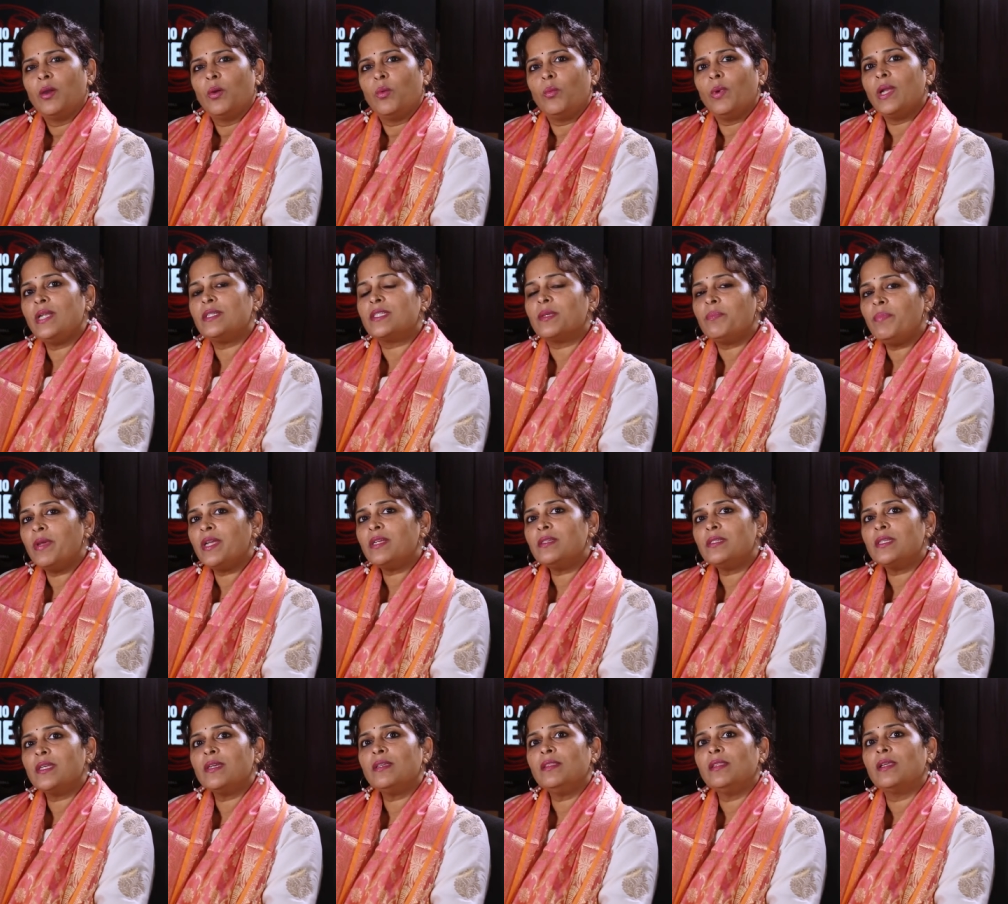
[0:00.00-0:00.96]
while
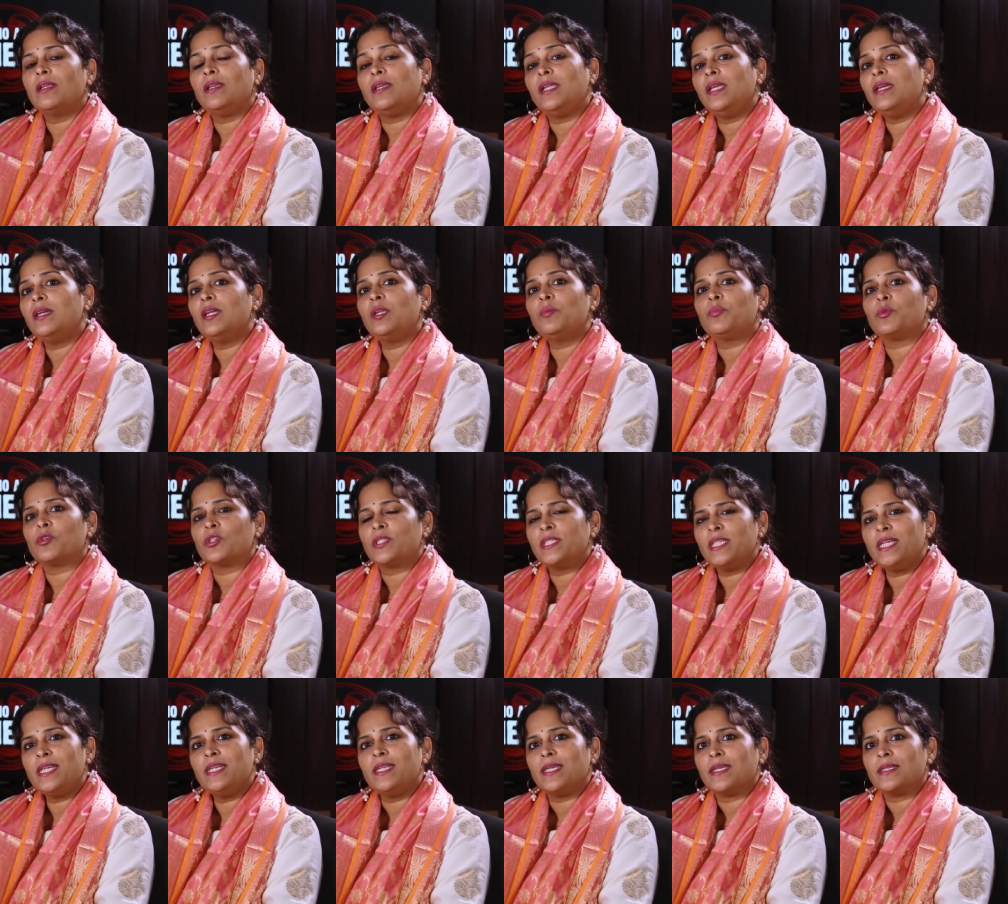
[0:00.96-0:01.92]
depicting the legal
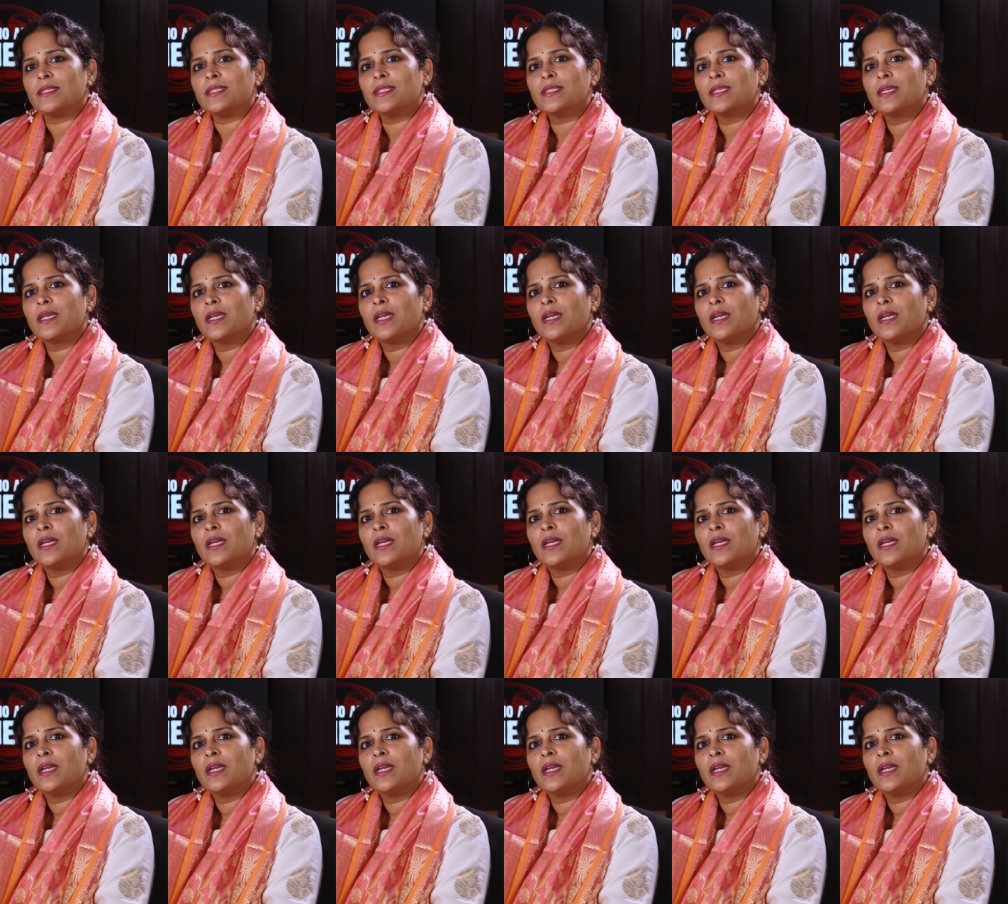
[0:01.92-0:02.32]
proceedings,